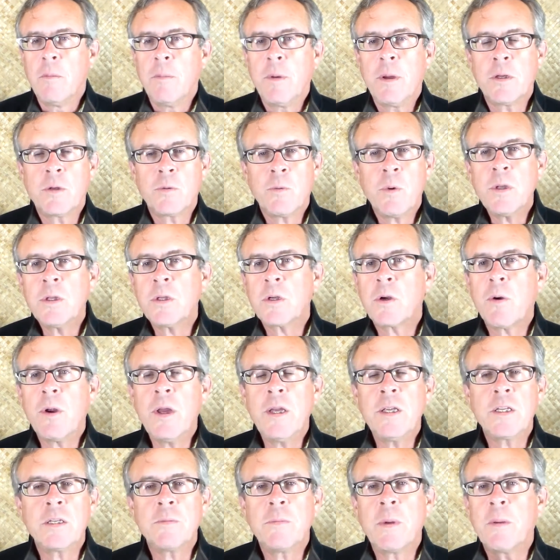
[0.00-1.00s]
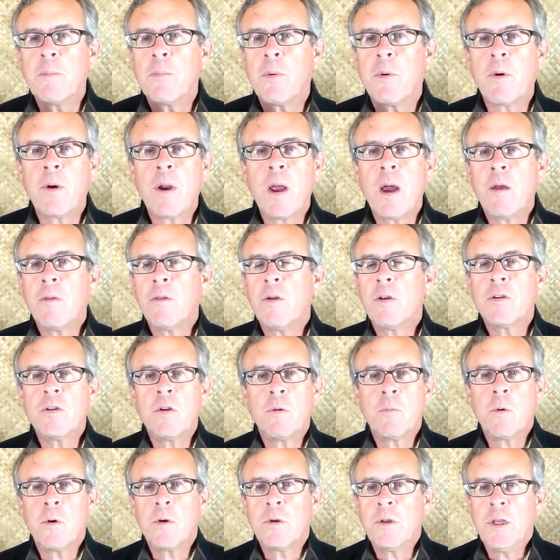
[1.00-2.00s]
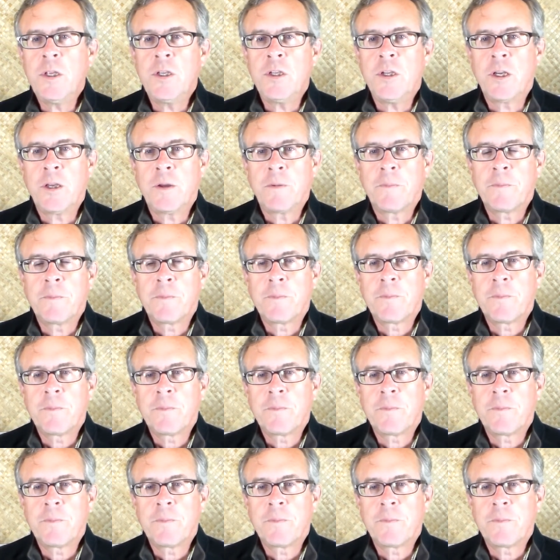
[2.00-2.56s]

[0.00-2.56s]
Because once grace is being poured out, there's no more teaching.